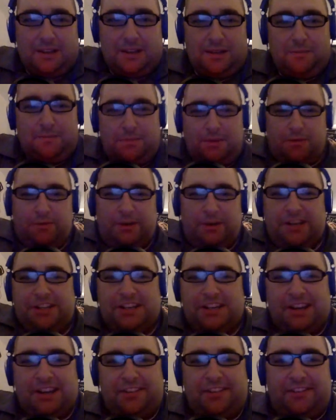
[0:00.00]
But we
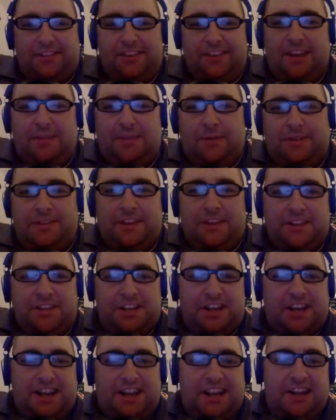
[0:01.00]
shall see what the
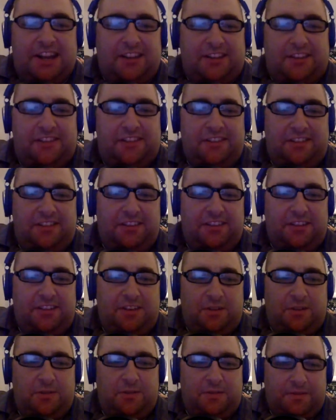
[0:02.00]
Giants
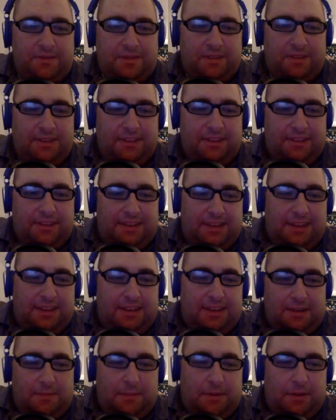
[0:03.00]
do.
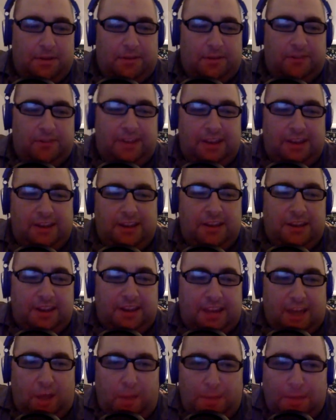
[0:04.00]
But it looks like
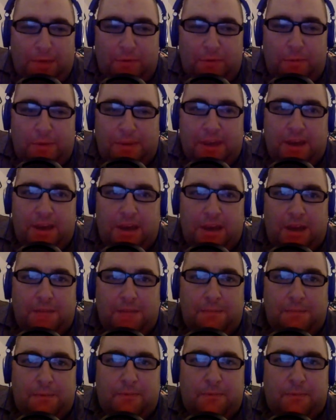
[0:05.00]
Kelby will be up
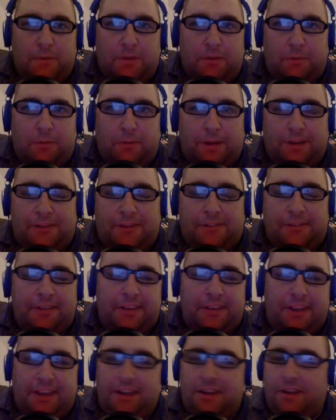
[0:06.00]
for the rest of the
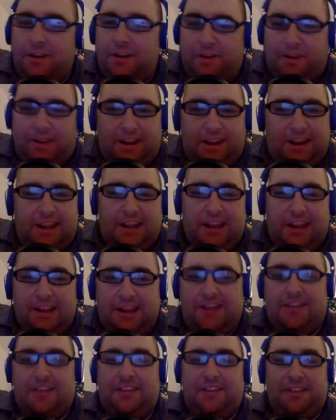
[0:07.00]
year,
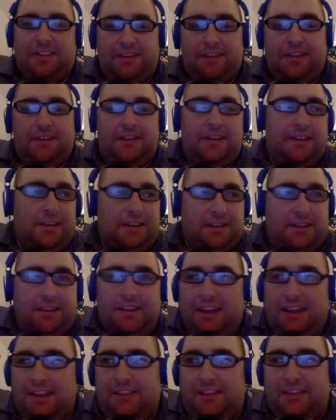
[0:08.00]
and
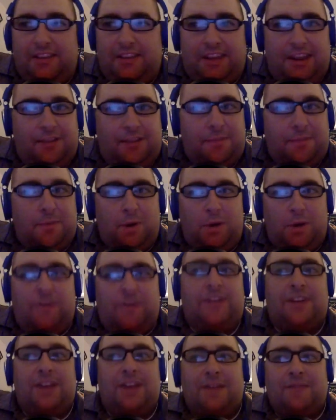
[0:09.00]
it's prove it
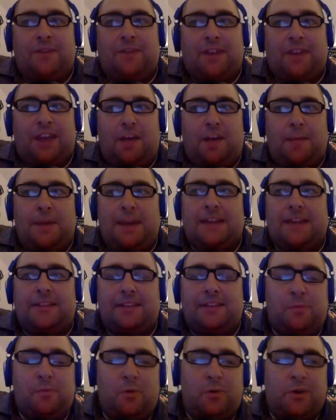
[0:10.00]
time for Kelby at this
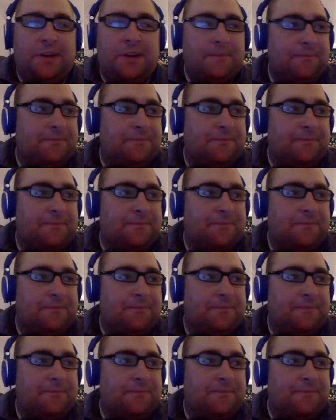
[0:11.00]
point.